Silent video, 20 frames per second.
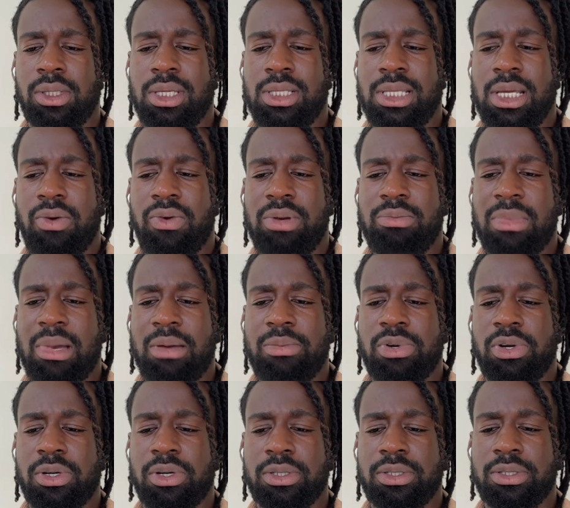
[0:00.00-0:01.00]
He said read my
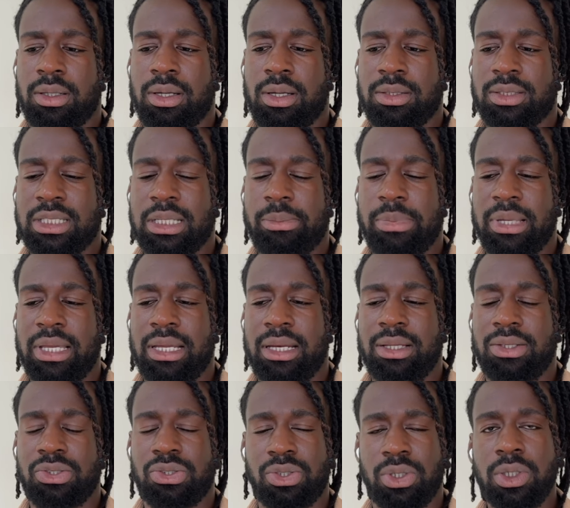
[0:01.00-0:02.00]
books. I'll start by
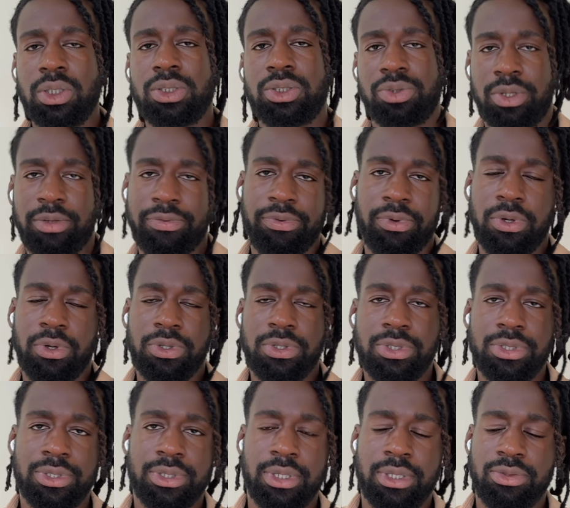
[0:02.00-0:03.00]
getting surgery
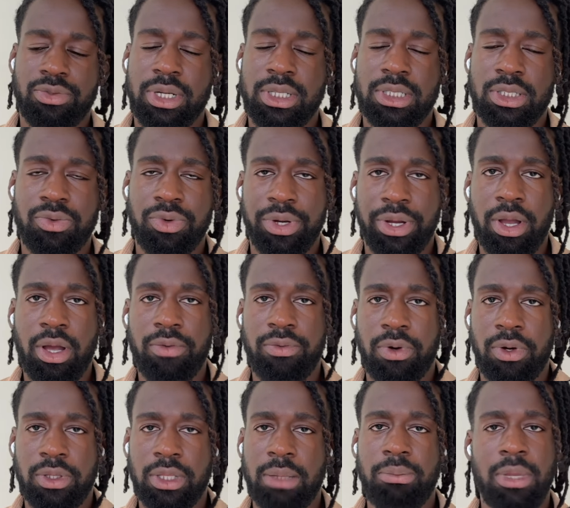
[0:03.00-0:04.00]
first and trying to
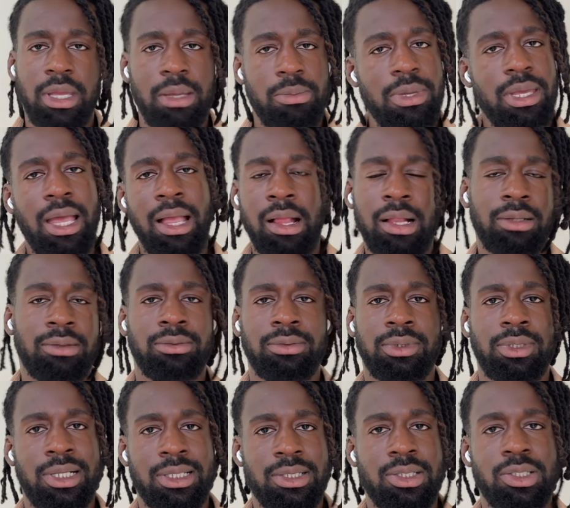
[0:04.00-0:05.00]
recover. Then maybe I'll
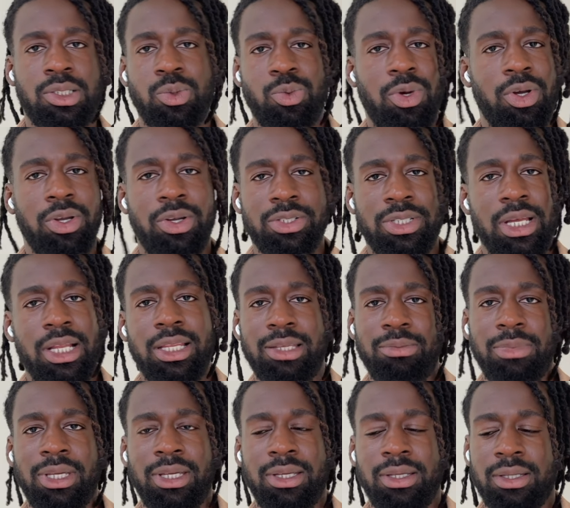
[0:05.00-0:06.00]
listen to what you're telling me.